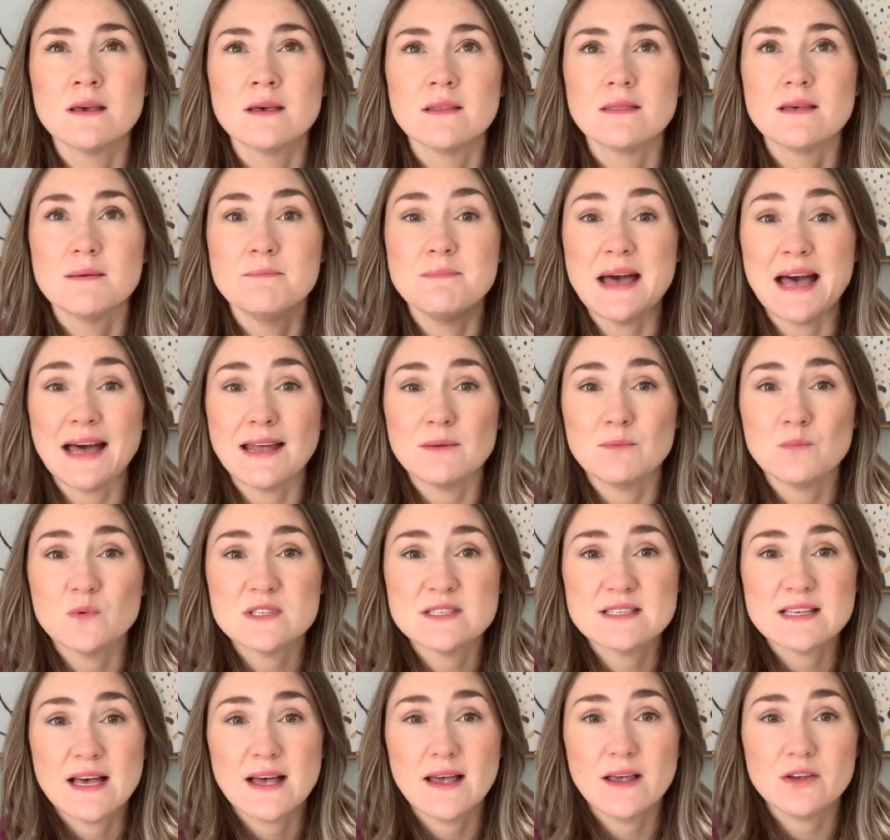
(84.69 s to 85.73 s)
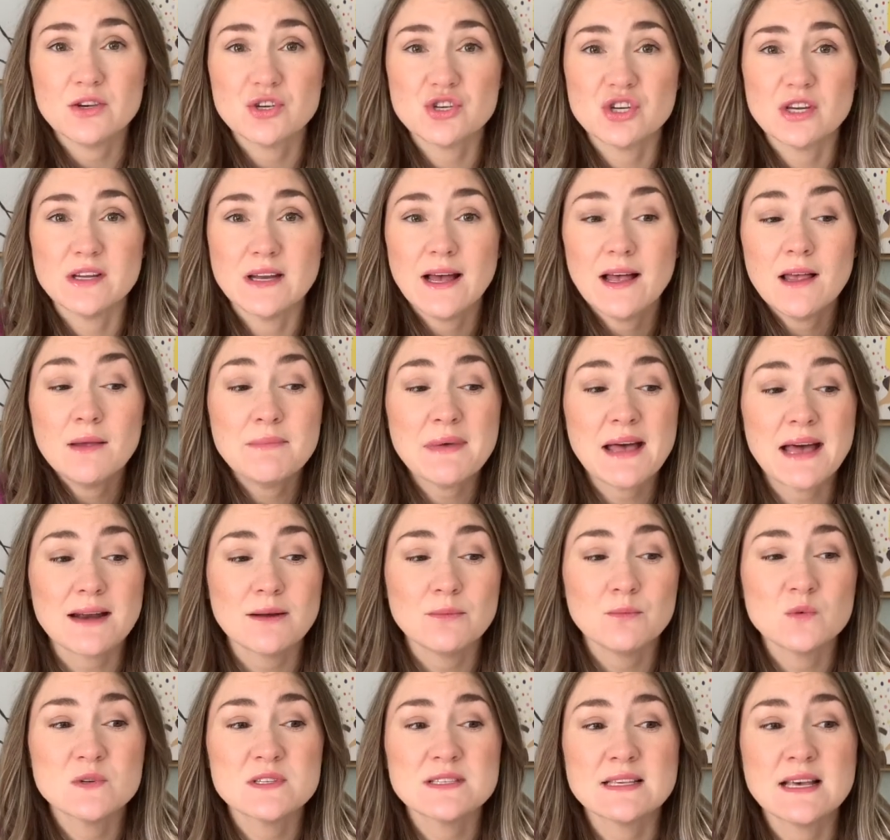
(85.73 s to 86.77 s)
the Mademoiselle, Chanel
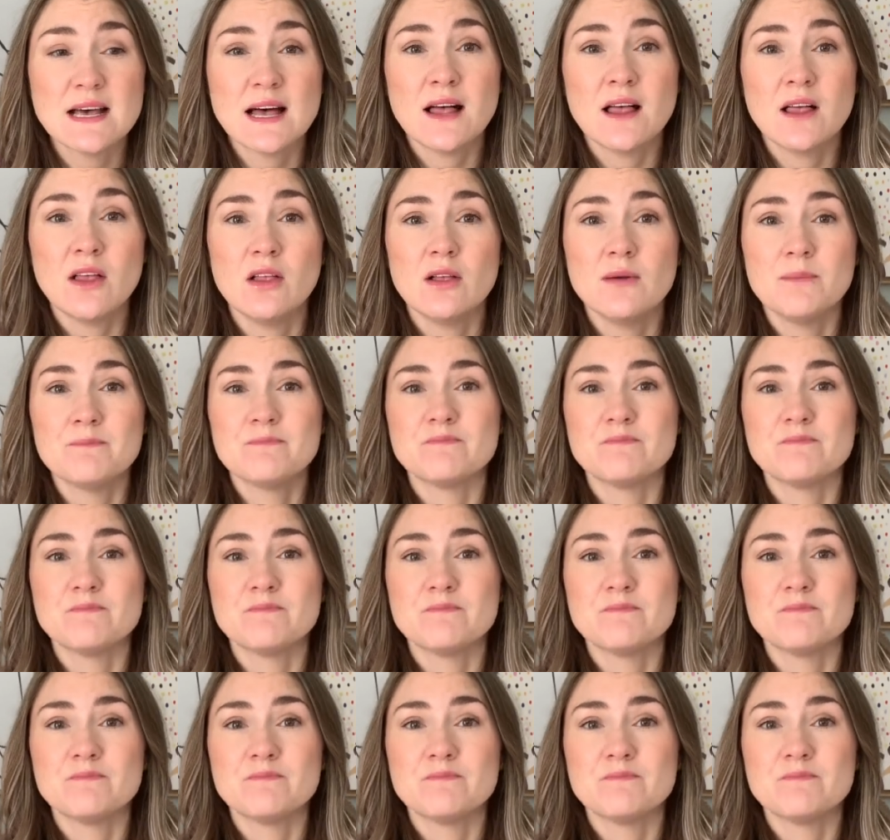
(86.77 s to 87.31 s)
Mademoiselle,